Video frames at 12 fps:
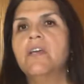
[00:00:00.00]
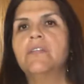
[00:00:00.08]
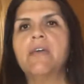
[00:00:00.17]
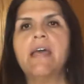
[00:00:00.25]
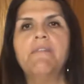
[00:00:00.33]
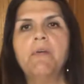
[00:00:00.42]

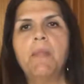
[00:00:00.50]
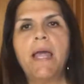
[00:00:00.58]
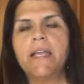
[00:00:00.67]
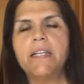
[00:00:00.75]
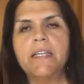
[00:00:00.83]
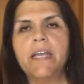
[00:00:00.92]
So I have a
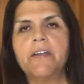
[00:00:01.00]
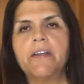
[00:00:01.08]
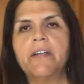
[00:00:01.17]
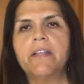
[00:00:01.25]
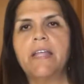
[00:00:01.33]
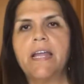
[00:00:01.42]
Black &
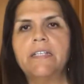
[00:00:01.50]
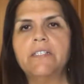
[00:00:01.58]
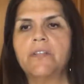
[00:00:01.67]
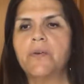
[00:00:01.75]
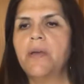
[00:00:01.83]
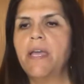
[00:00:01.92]
Decker that I
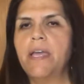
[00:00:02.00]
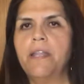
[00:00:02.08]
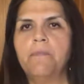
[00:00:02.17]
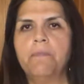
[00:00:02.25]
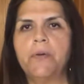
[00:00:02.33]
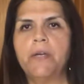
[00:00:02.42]
just go
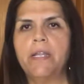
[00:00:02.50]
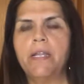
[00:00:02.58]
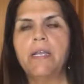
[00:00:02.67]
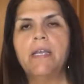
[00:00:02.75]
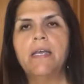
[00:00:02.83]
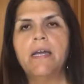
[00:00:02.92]
ahead and put
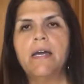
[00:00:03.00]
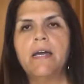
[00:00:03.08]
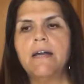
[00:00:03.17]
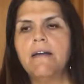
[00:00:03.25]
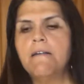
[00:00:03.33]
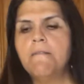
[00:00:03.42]

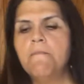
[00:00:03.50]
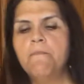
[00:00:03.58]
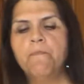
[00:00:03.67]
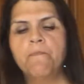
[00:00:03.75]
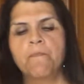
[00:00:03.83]
I